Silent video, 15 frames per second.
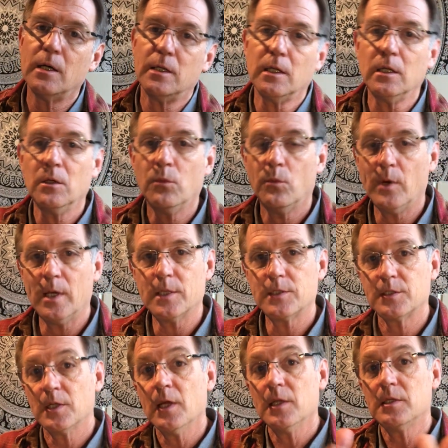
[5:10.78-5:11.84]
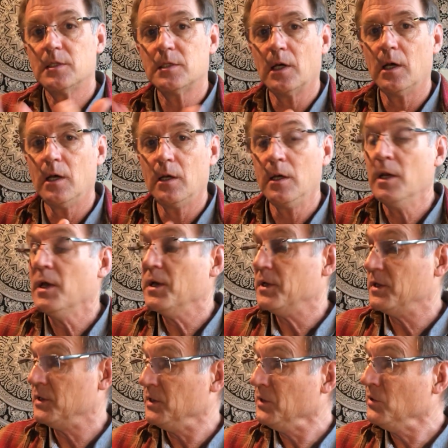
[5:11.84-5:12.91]
di, rest, ta.
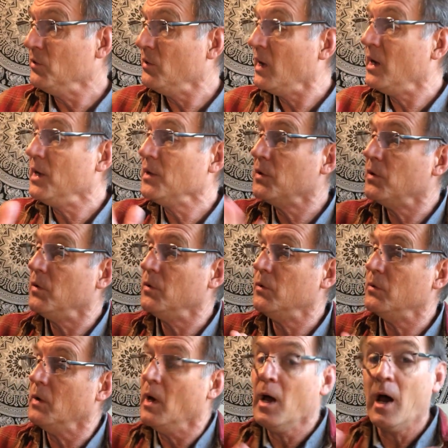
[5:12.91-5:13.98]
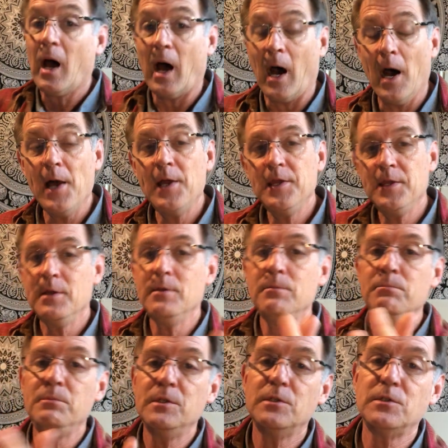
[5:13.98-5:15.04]
Here I go. I
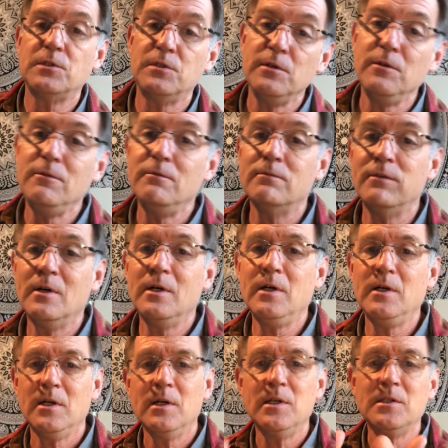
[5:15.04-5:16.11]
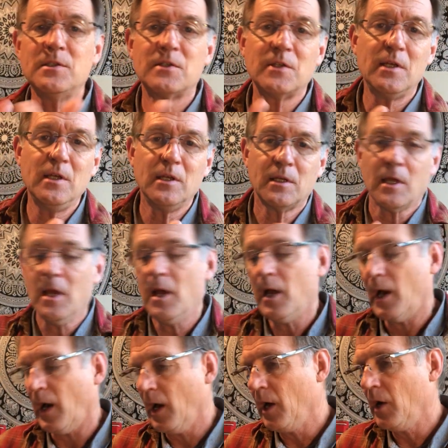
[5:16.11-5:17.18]
am Mr. Wozzeck.
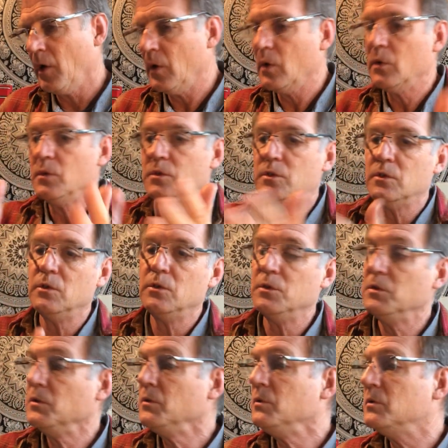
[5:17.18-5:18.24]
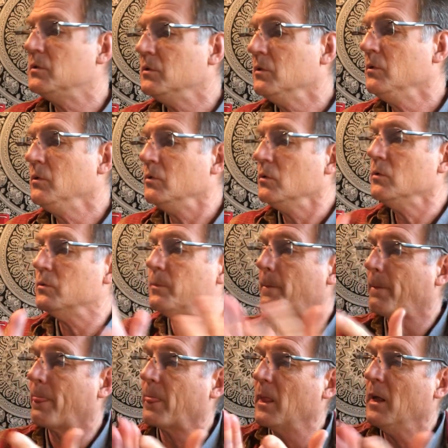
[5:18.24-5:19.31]
How do you do?
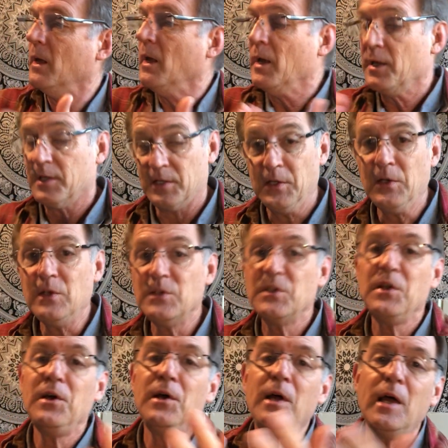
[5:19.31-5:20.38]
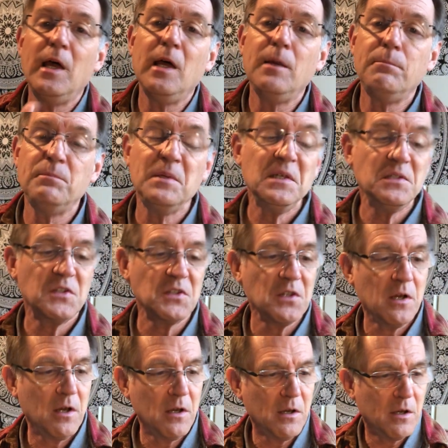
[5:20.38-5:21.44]
Here's a happy
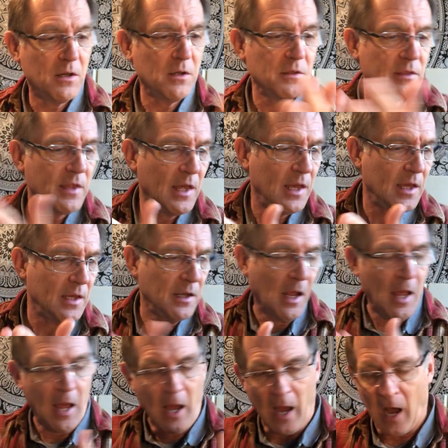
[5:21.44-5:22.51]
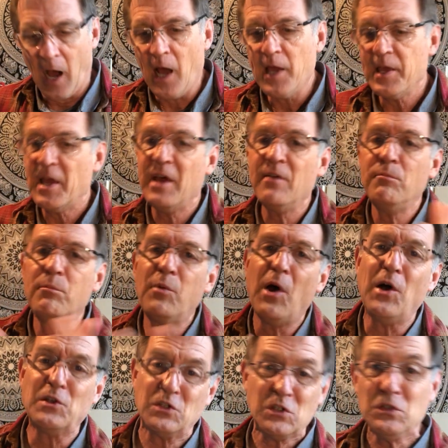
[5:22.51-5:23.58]
song that I have
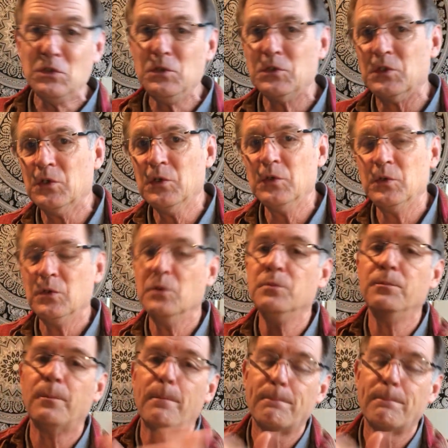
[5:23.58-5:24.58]
brought to you.